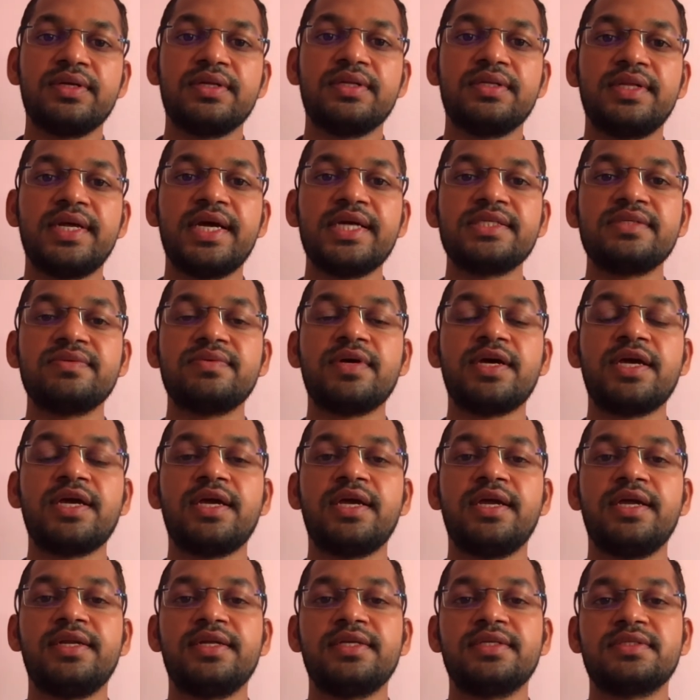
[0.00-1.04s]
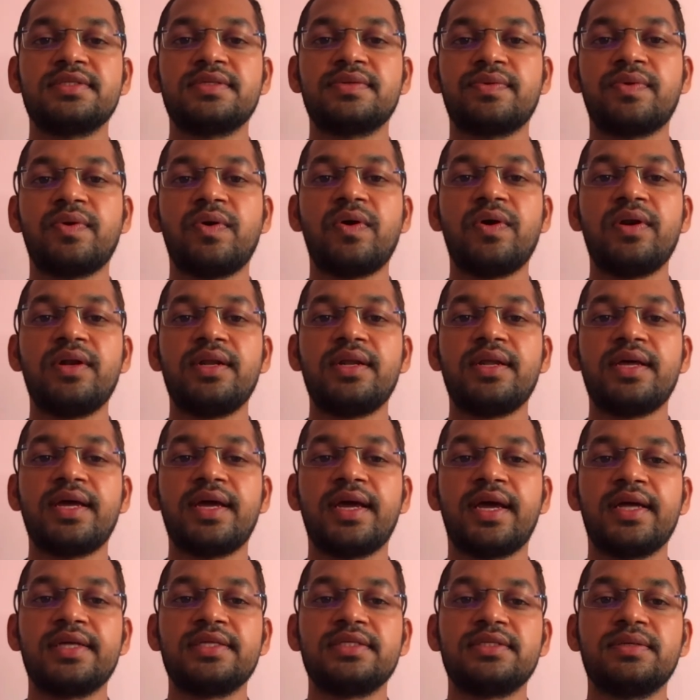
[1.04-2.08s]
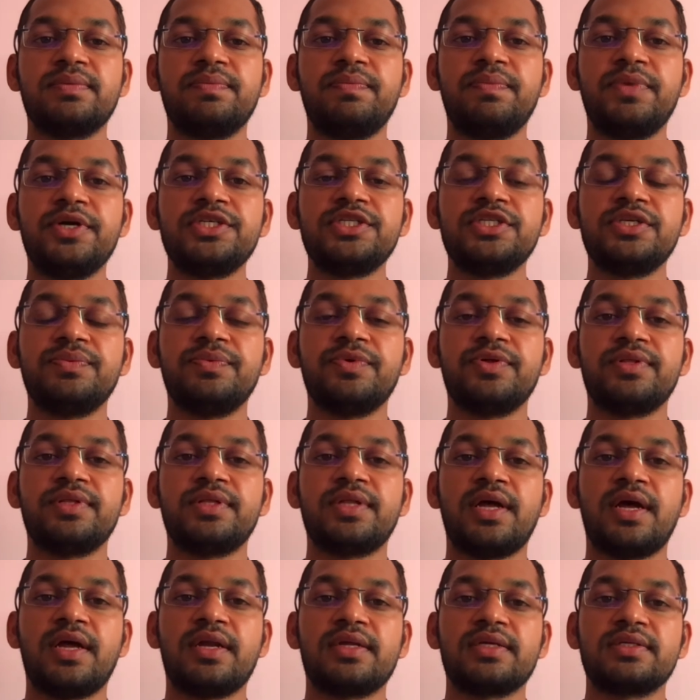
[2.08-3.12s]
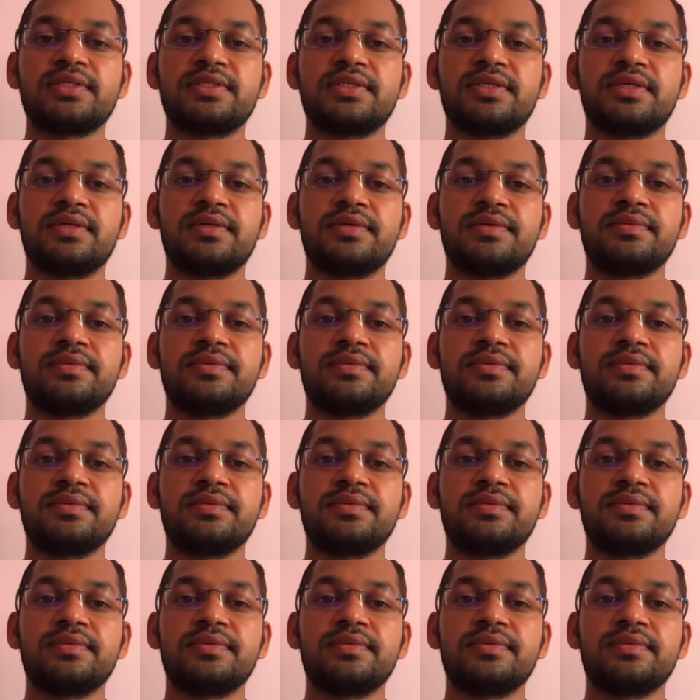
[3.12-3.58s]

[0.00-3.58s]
That's why it is called as a Paschimottanasana.